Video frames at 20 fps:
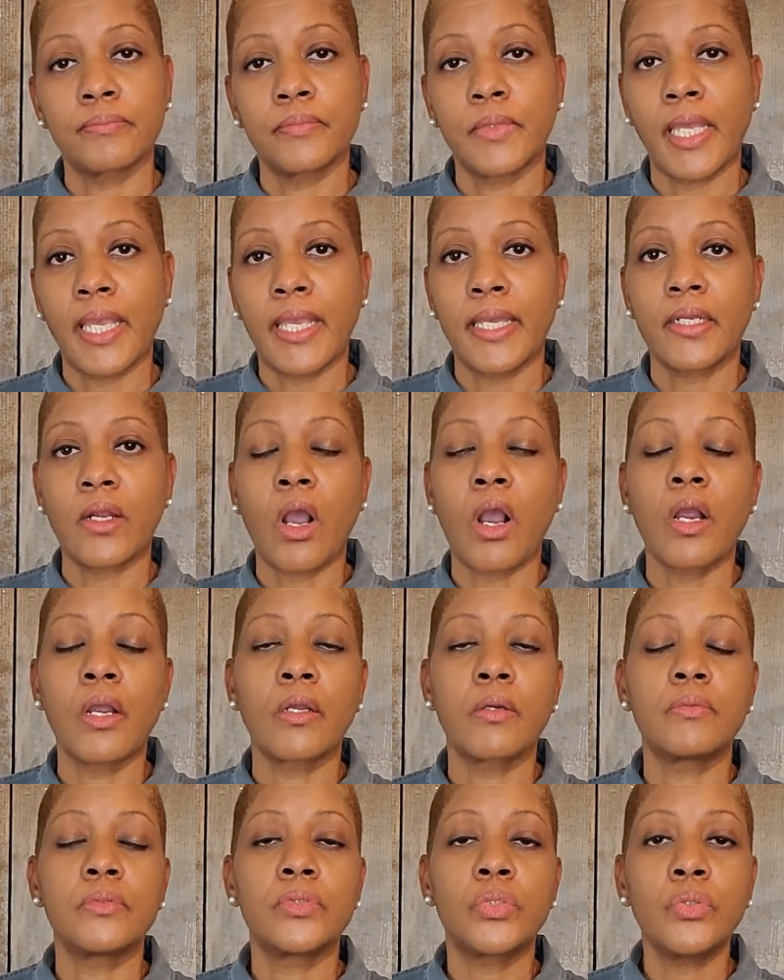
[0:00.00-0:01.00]
And our
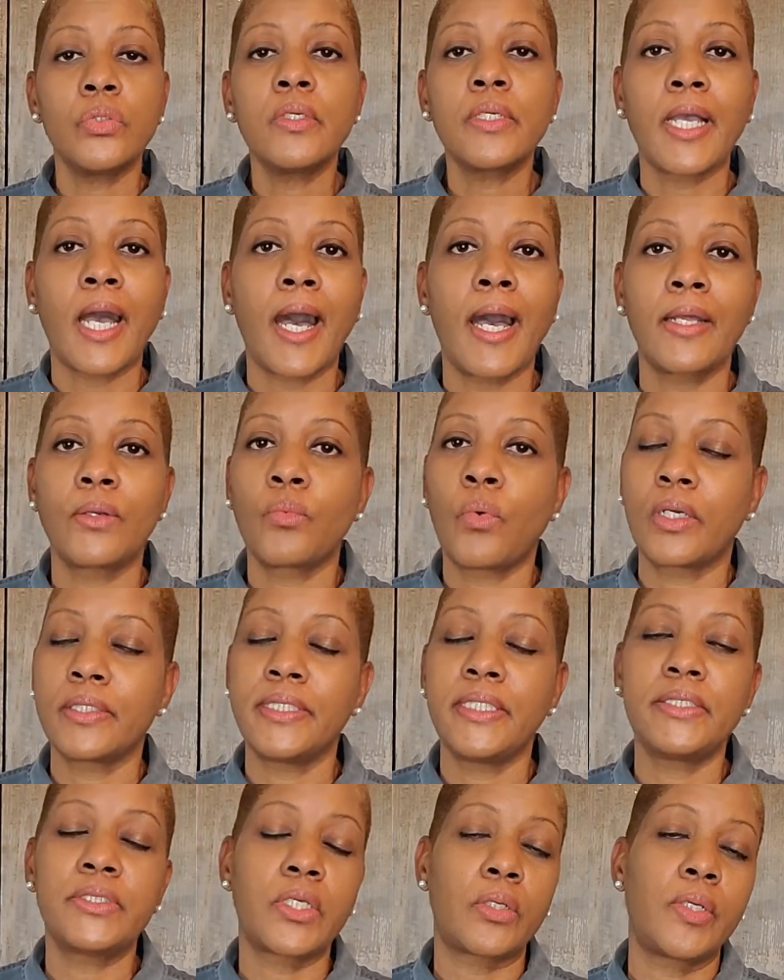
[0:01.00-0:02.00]
tour guide,
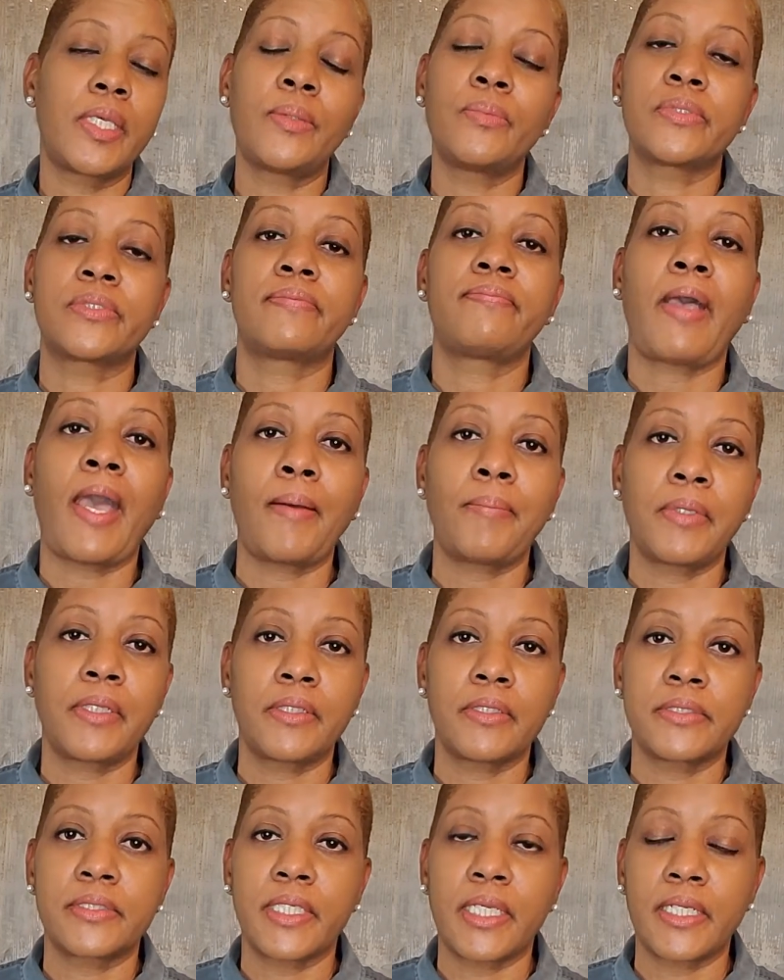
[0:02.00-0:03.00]
Juanito, he was
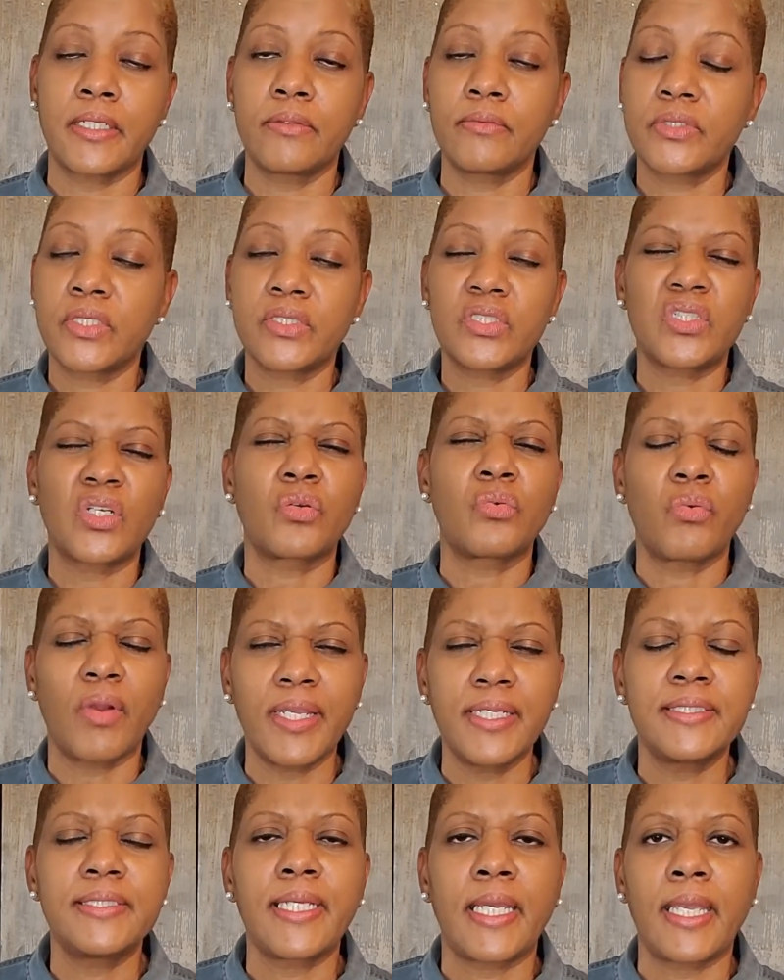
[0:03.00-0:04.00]
fabulous and just a great
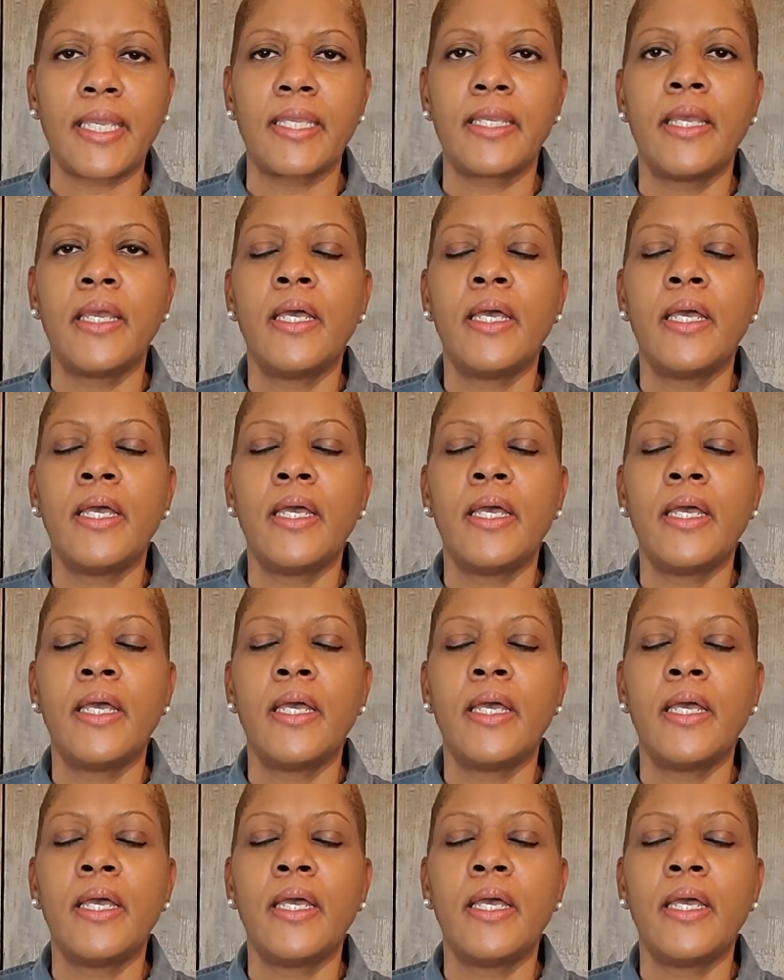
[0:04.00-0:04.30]
day.